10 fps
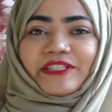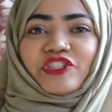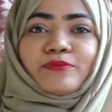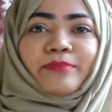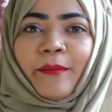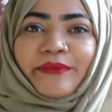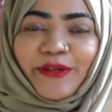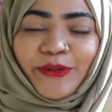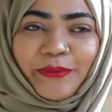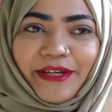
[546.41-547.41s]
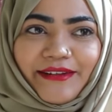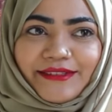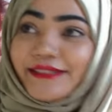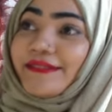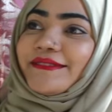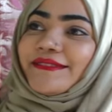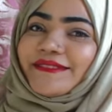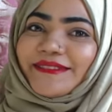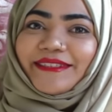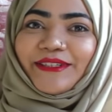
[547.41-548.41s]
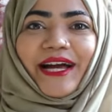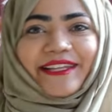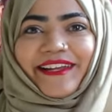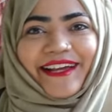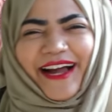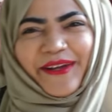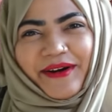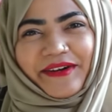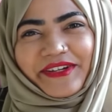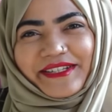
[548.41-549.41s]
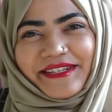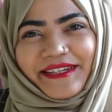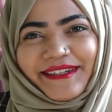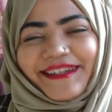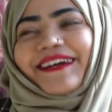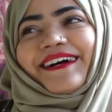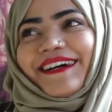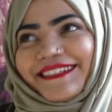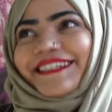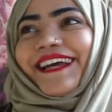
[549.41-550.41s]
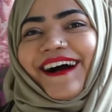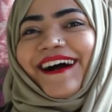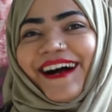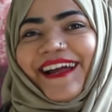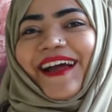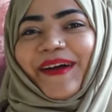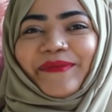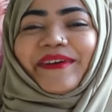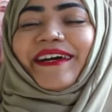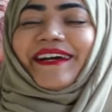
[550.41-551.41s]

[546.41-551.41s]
They just bumped into me, and I was like, oh, they're like, are you HungryZeen? I was like, yeah, I am.